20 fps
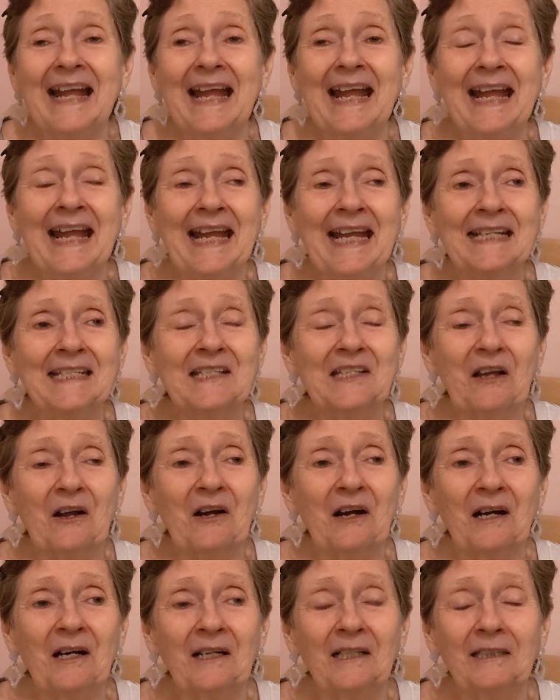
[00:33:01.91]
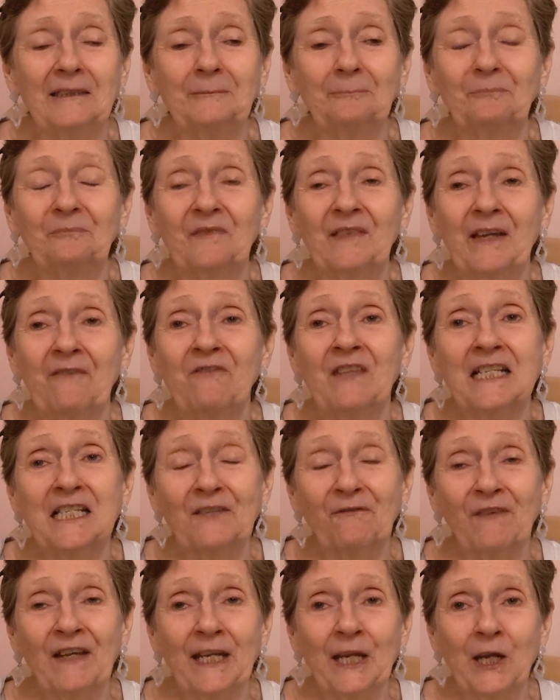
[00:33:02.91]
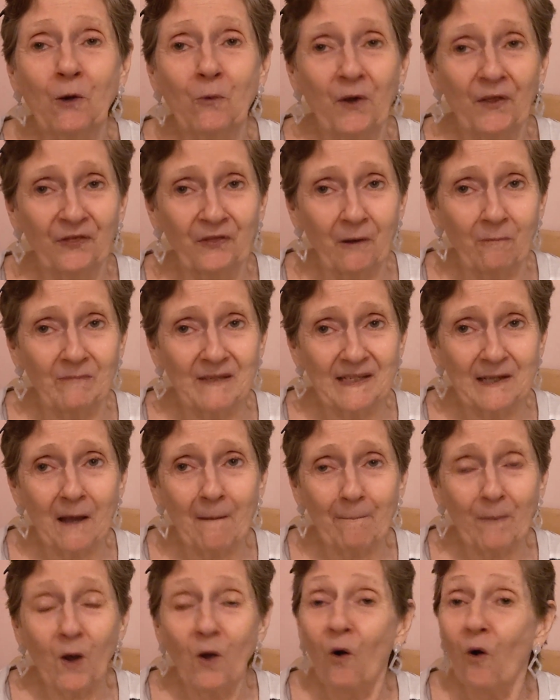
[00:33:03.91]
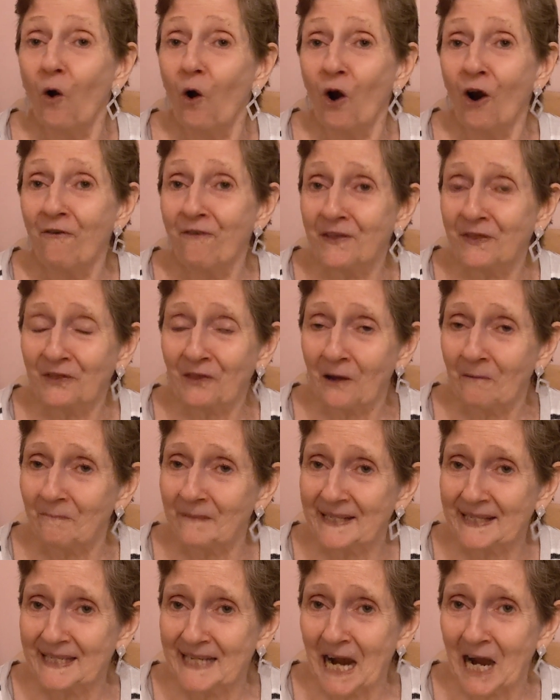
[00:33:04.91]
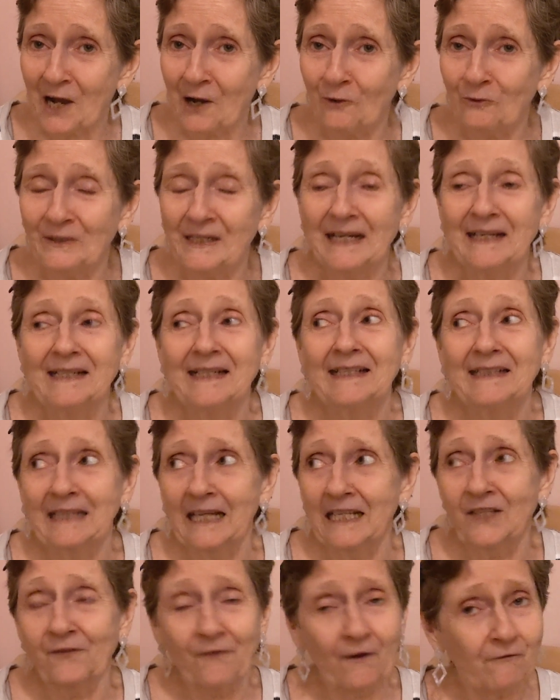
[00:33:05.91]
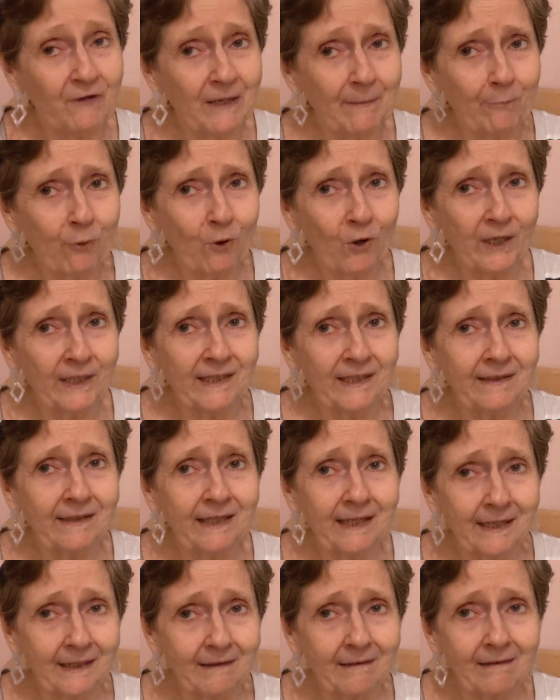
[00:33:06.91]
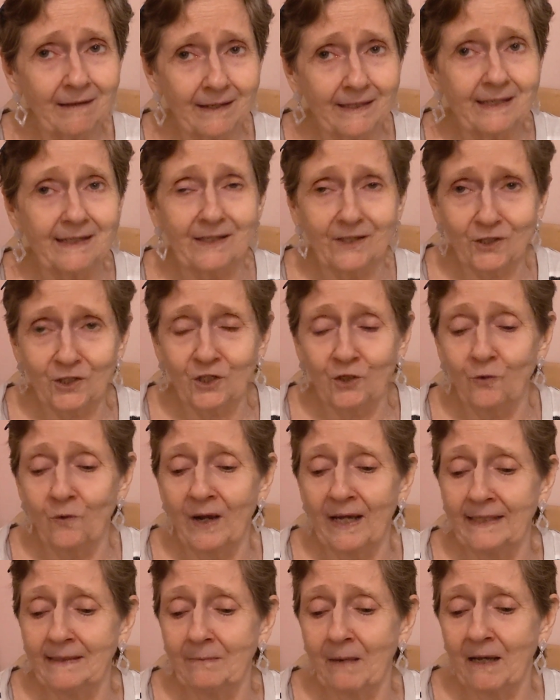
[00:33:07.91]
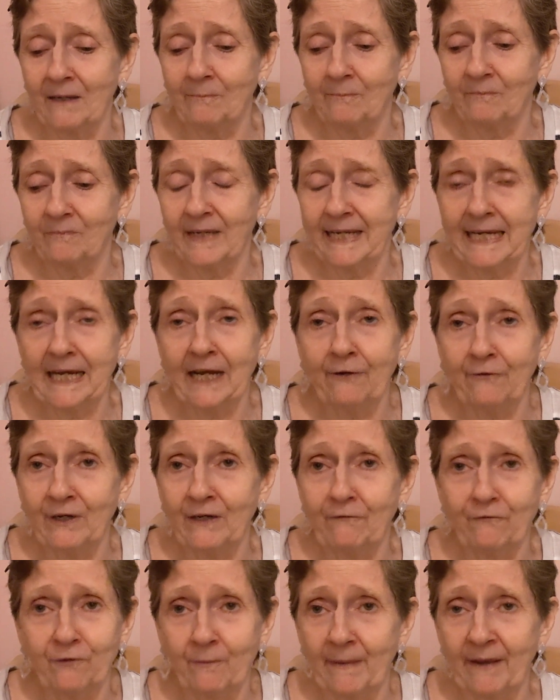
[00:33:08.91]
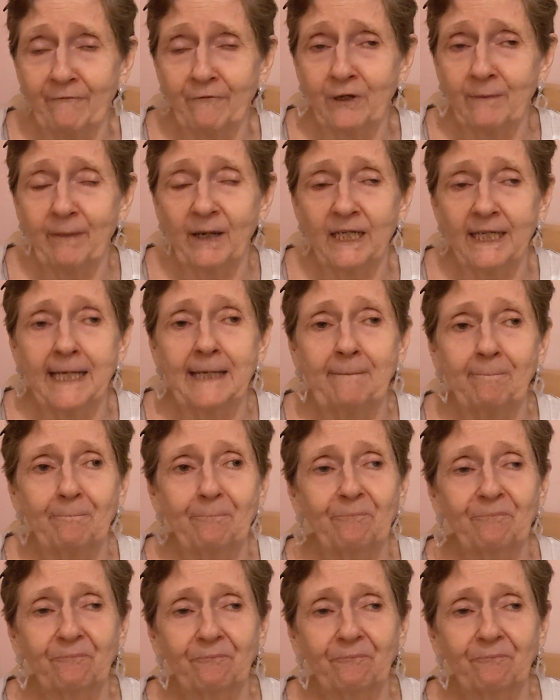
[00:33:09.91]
and uh, give this video a thumbs up or a thumbs down. That's very important in the analytics too, I, I'm hearing from everybody.